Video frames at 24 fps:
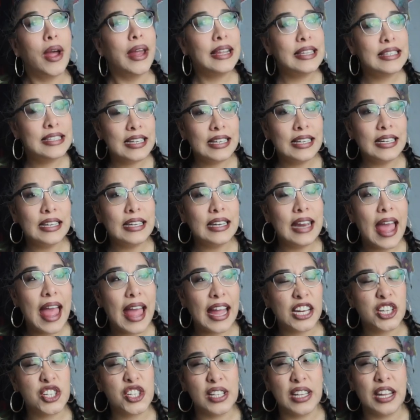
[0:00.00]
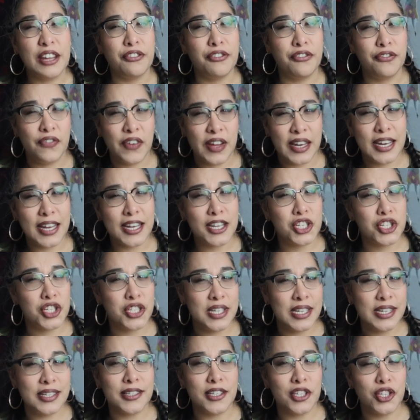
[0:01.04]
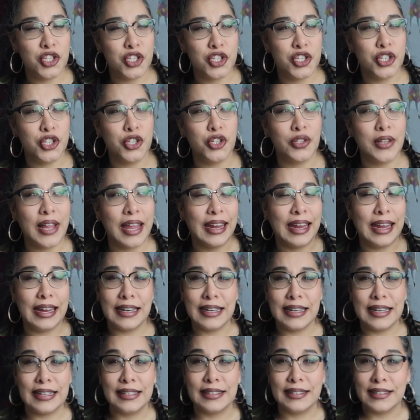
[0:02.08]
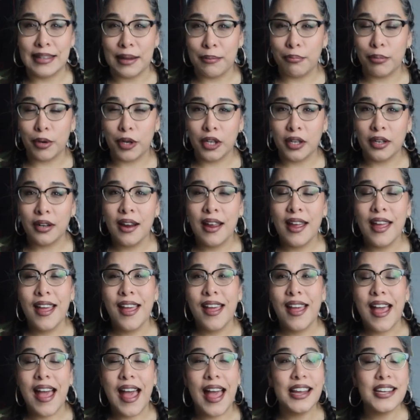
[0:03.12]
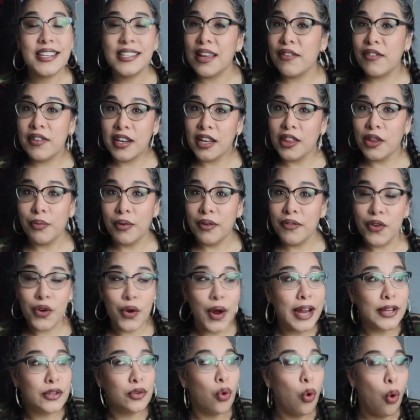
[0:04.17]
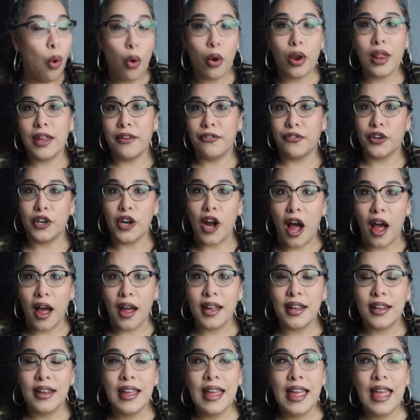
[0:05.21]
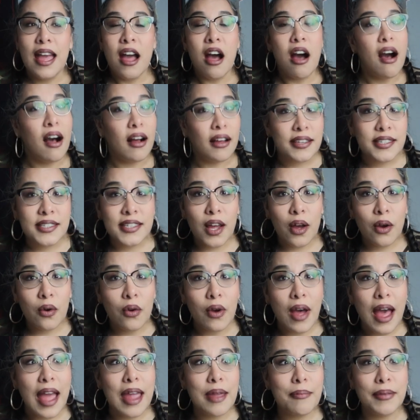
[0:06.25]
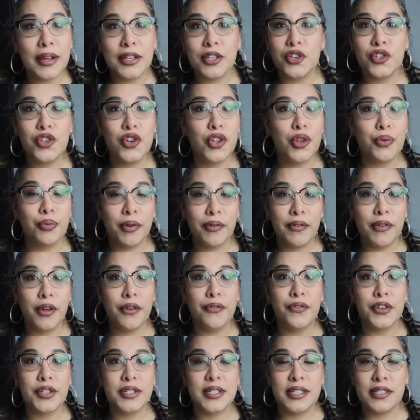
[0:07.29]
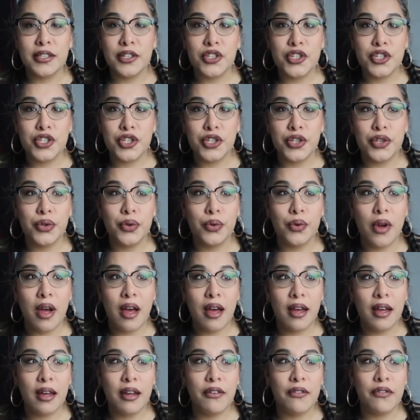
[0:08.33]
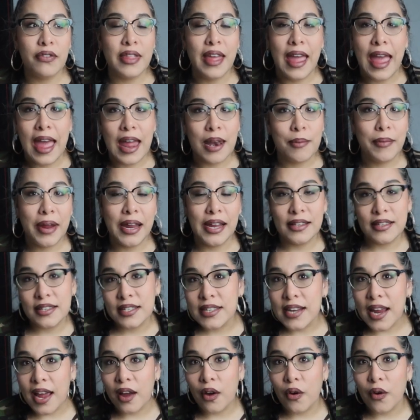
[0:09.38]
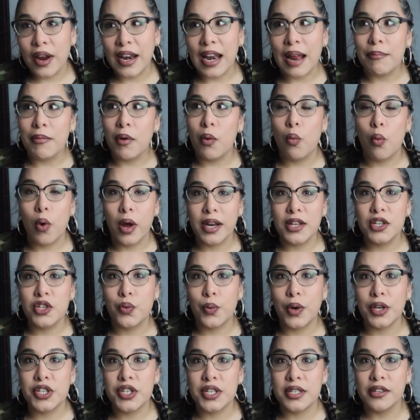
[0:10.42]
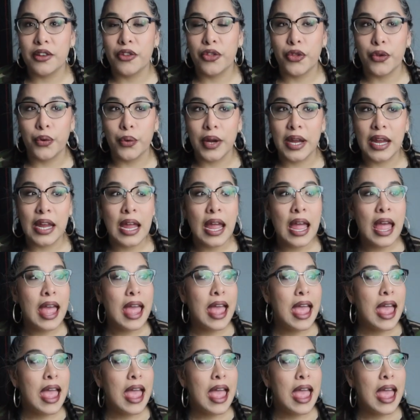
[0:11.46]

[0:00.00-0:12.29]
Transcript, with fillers: I did actually finish season two like in December. I just haven't done the review. I totally forgot. Also, I meant to do the review for season two of The Handmaid's Tale and I've been wanting to watch season three